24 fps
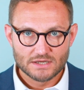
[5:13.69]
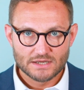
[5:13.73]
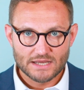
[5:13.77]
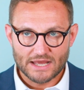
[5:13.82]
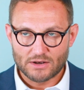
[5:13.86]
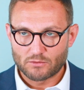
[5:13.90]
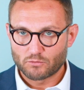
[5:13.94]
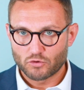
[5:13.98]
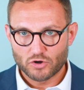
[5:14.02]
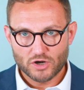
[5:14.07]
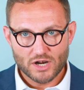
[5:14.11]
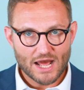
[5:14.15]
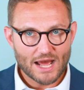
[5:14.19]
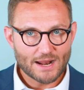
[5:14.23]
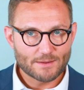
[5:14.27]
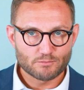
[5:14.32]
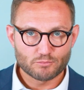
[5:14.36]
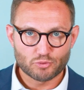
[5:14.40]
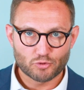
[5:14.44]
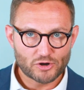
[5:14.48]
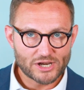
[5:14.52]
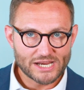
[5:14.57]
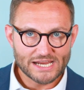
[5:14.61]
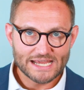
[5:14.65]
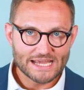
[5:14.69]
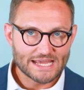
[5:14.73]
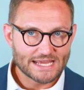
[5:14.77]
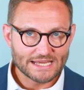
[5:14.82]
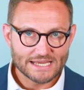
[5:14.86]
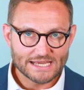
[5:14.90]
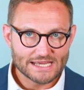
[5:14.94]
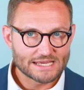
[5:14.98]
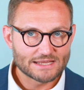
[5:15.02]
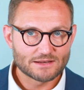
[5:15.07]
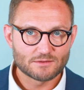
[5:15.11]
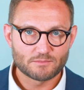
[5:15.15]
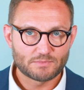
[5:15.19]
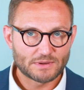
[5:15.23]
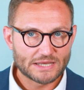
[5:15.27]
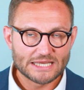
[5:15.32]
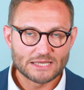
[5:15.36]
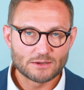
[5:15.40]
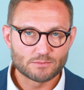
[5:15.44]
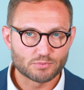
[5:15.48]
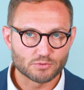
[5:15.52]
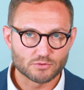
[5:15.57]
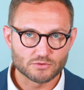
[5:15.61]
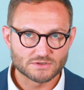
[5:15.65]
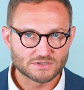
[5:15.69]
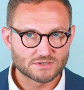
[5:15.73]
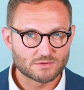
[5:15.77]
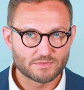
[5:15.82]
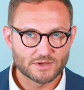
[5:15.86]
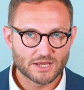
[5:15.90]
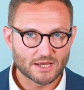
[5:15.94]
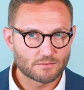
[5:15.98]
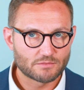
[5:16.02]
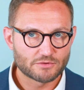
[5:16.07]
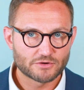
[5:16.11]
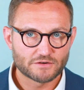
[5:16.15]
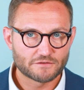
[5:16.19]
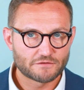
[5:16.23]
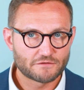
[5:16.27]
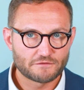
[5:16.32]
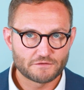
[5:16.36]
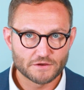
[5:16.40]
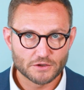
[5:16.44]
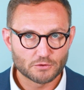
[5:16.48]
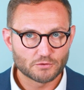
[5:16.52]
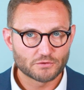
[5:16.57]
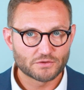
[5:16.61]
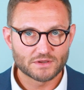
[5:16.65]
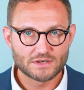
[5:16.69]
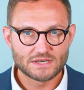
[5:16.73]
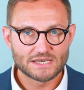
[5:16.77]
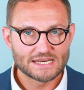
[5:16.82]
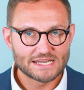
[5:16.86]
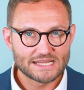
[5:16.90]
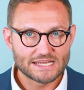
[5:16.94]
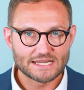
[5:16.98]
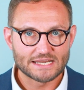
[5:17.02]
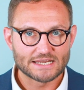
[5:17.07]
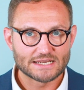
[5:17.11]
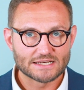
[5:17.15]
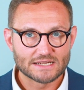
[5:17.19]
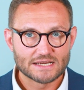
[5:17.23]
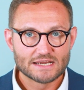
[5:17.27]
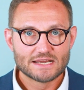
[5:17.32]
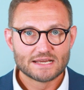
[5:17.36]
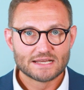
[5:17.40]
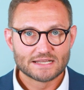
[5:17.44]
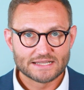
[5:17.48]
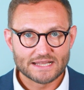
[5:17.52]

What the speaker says: and we're not bringing in people to be able to fill the need